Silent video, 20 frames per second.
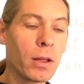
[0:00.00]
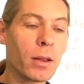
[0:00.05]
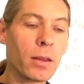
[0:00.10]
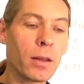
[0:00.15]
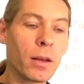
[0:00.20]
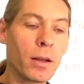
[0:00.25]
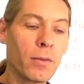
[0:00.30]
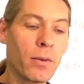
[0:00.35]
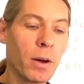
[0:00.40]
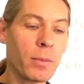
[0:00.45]

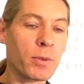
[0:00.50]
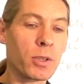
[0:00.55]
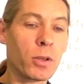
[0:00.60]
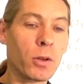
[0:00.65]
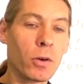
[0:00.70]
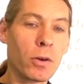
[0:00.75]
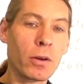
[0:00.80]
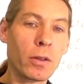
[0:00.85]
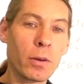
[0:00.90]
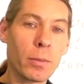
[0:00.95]
the Navamsha
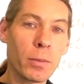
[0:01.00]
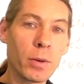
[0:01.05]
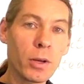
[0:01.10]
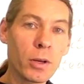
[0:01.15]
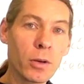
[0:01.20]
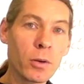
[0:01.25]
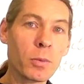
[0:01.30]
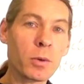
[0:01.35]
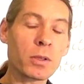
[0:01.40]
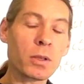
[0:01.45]
Lord of the
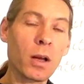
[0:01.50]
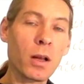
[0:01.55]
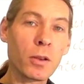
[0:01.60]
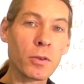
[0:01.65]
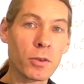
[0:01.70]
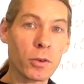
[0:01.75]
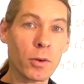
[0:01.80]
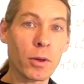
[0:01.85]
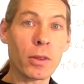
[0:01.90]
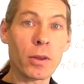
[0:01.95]
Moon was
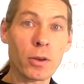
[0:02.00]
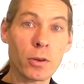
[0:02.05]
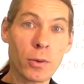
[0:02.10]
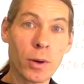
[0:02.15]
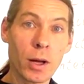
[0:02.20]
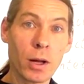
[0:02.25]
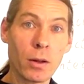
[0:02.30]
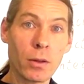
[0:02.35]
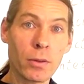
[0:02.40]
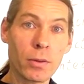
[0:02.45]
also in the
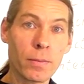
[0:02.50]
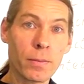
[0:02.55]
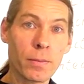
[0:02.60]
12th.